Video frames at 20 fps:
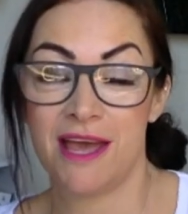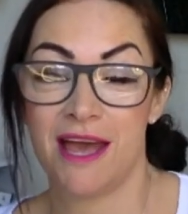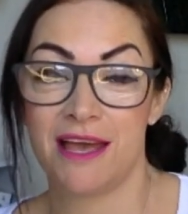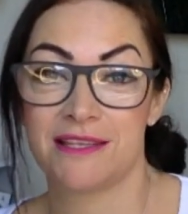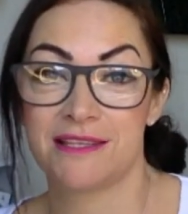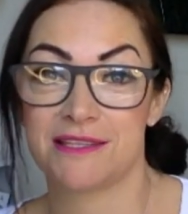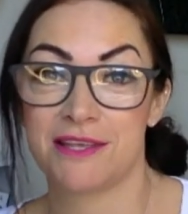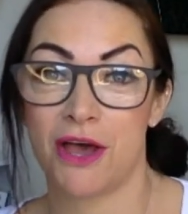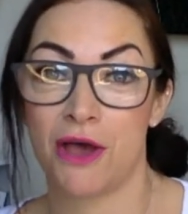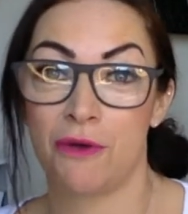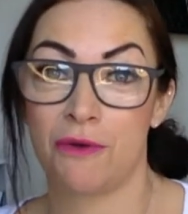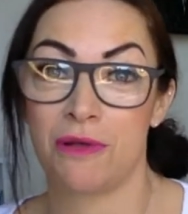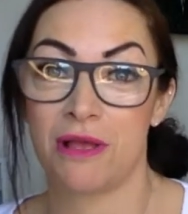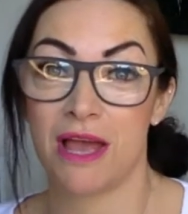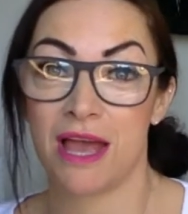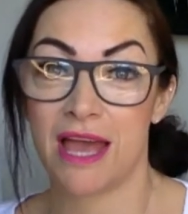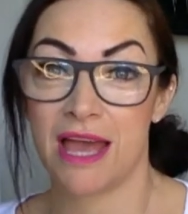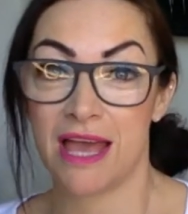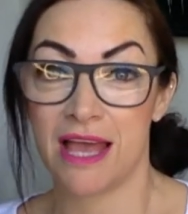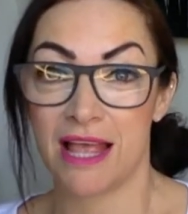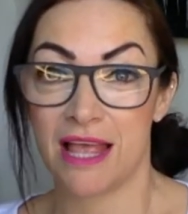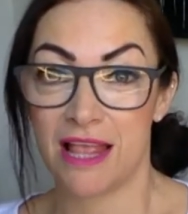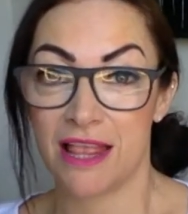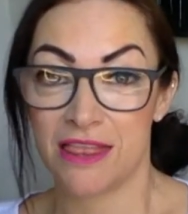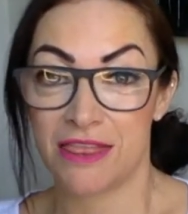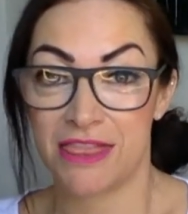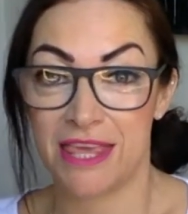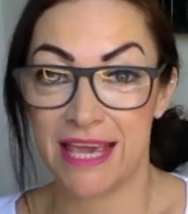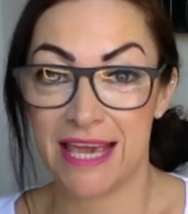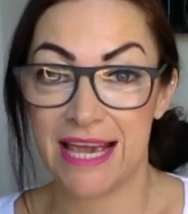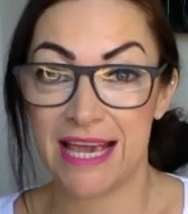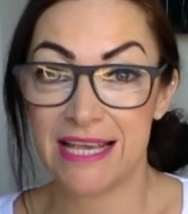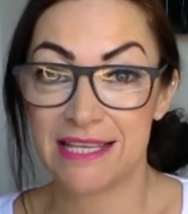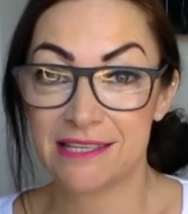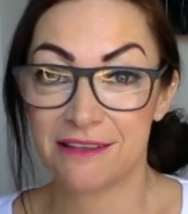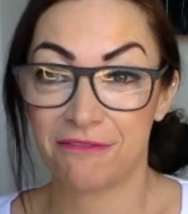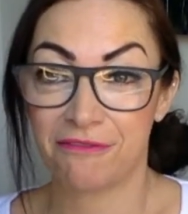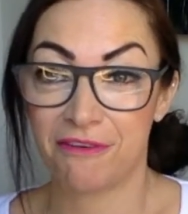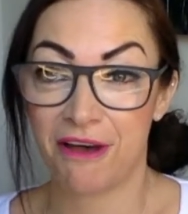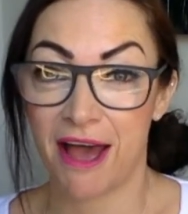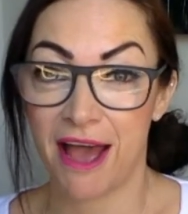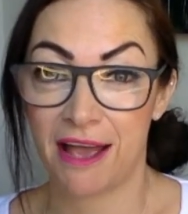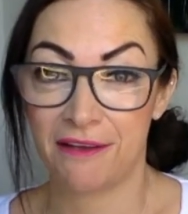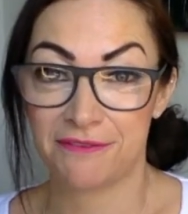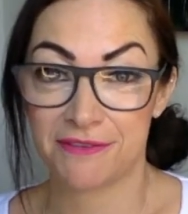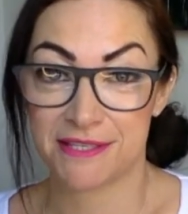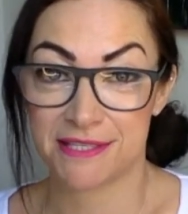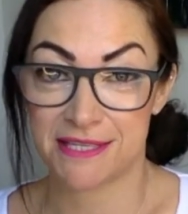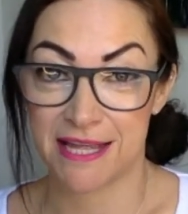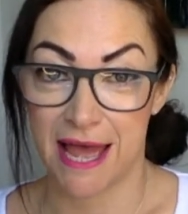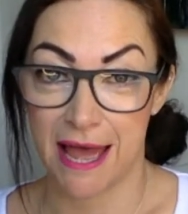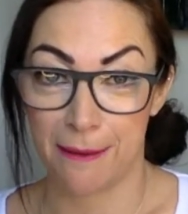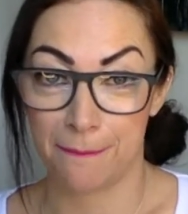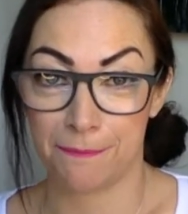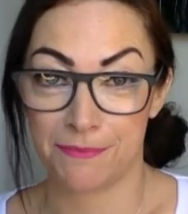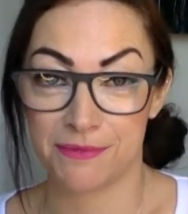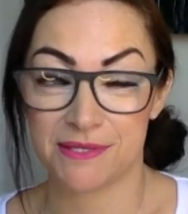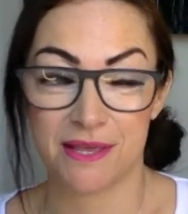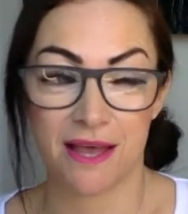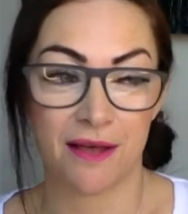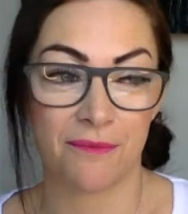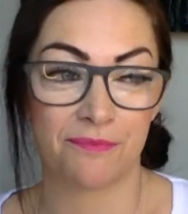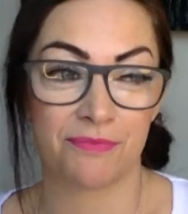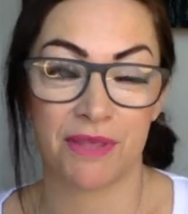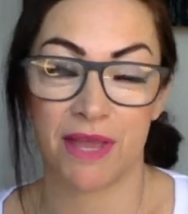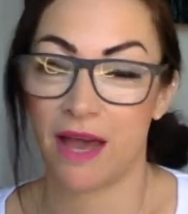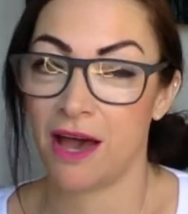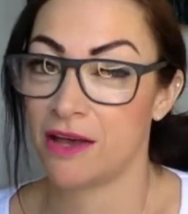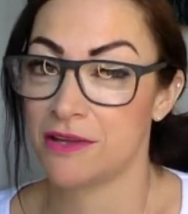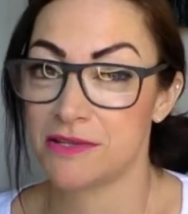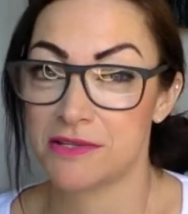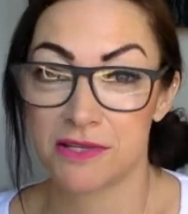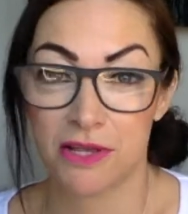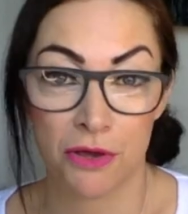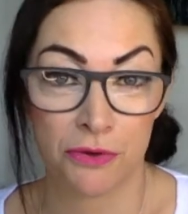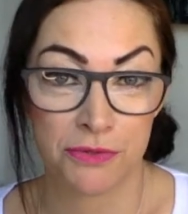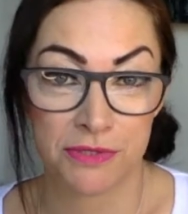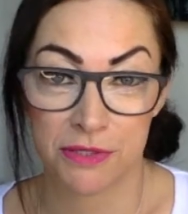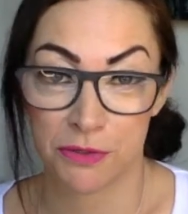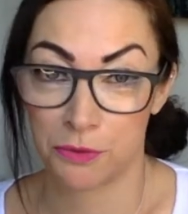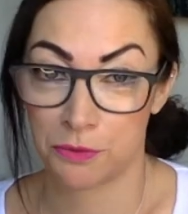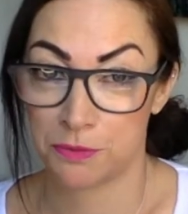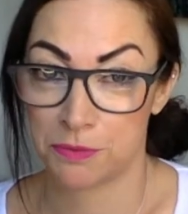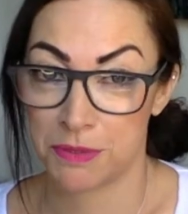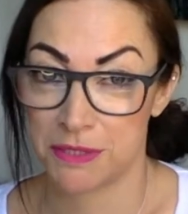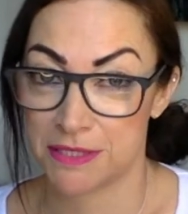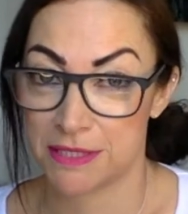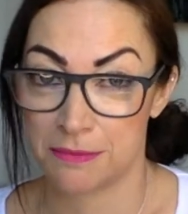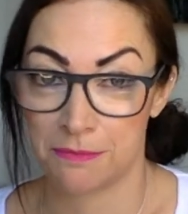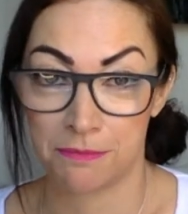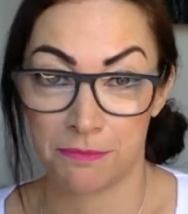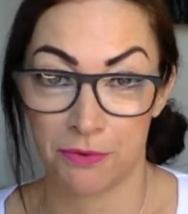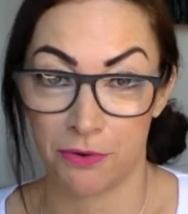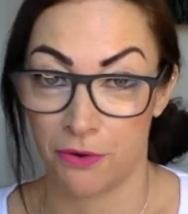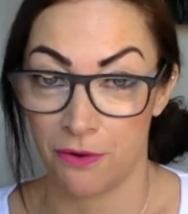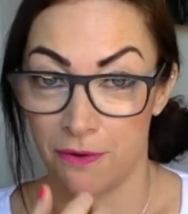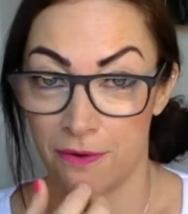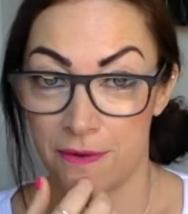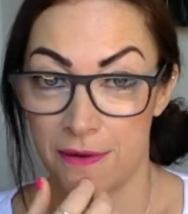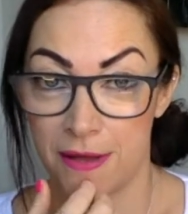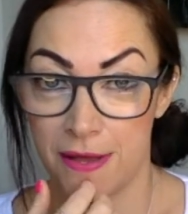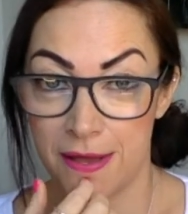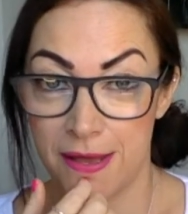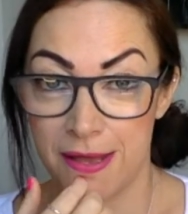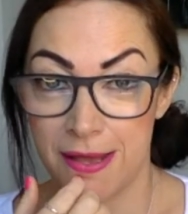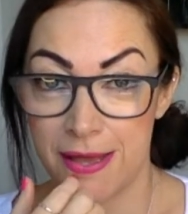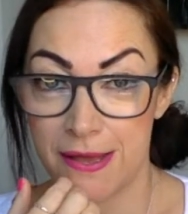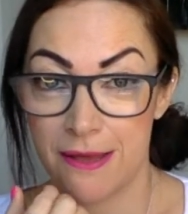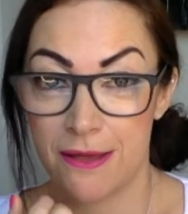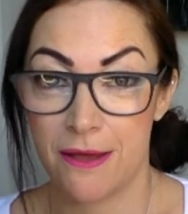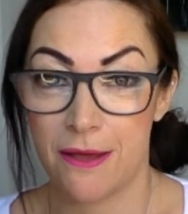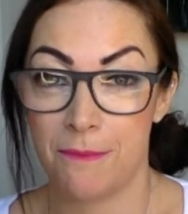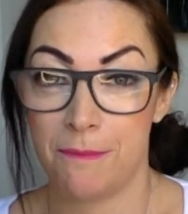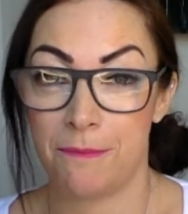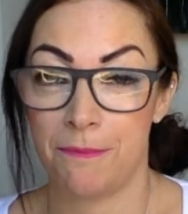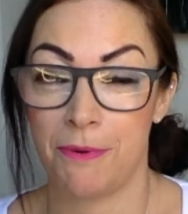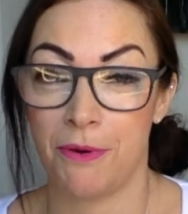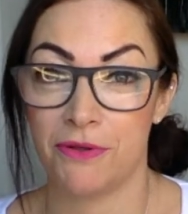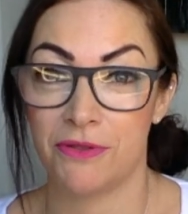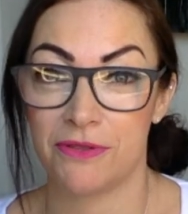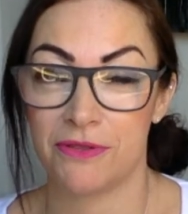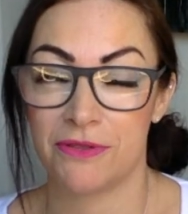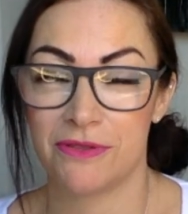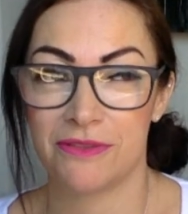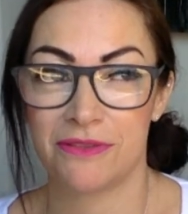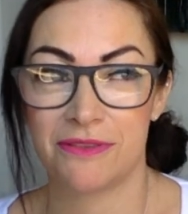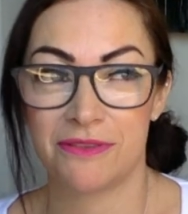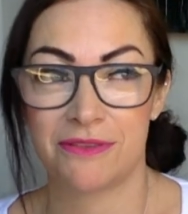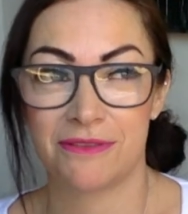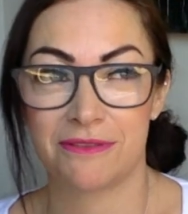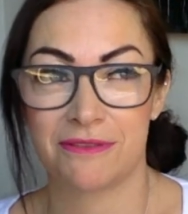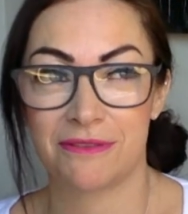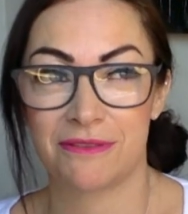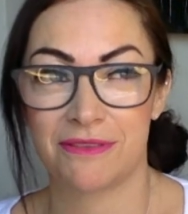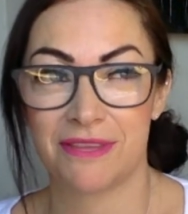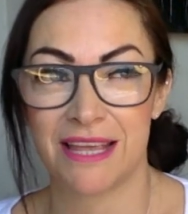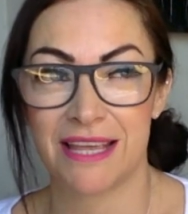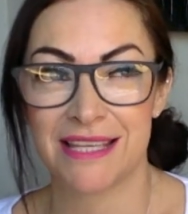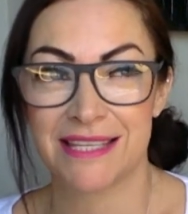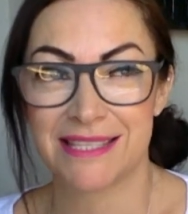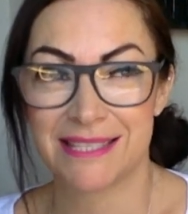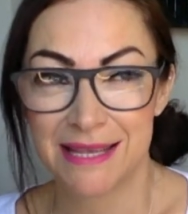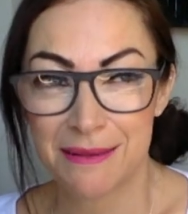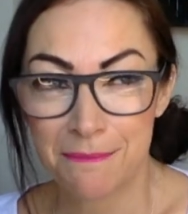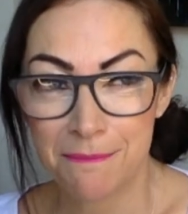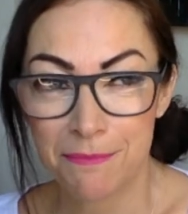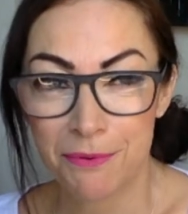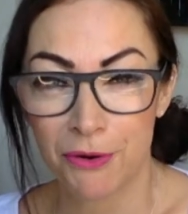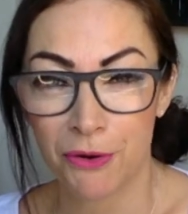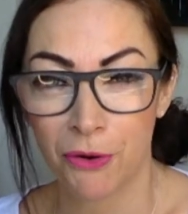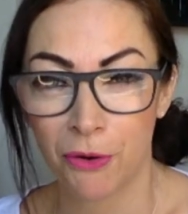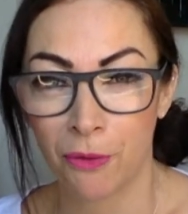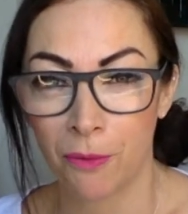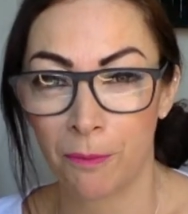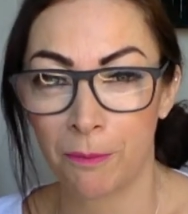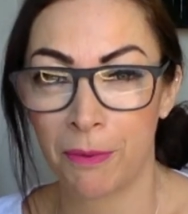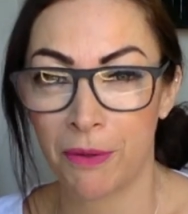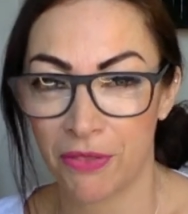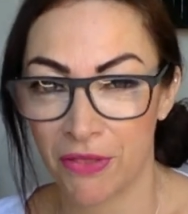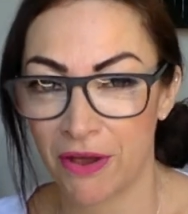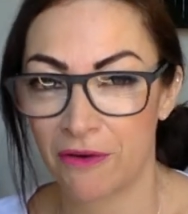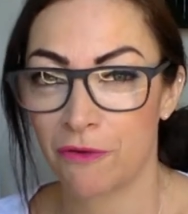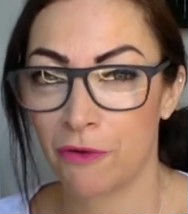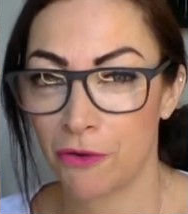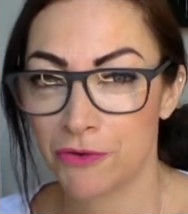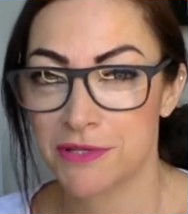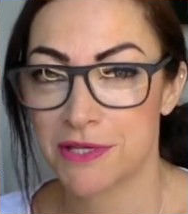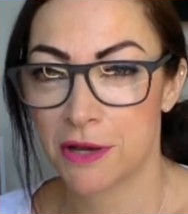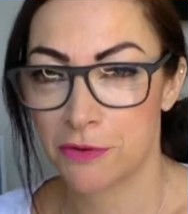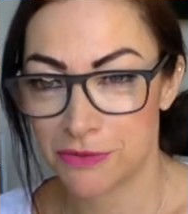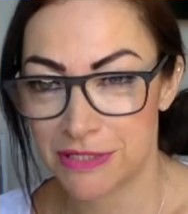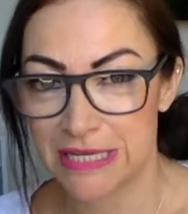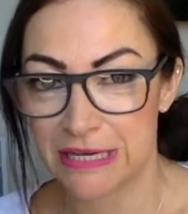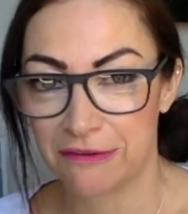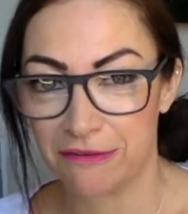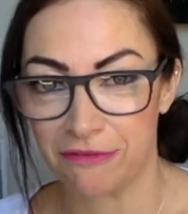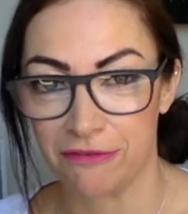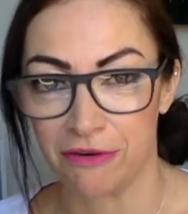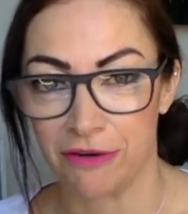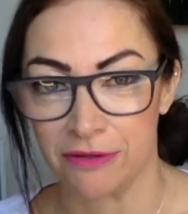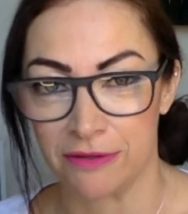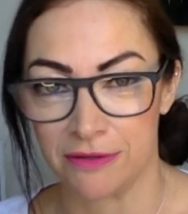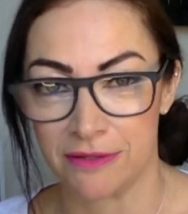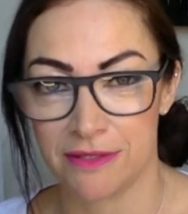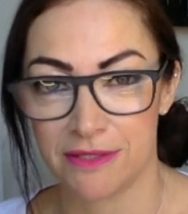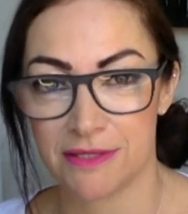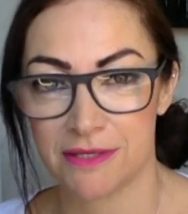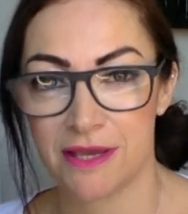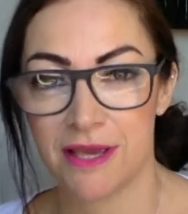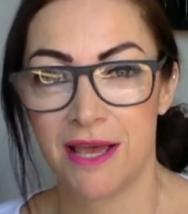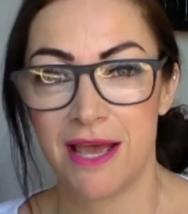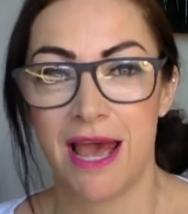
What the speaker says: So these 5 steps are so super simple, but they're simple, but they're also different.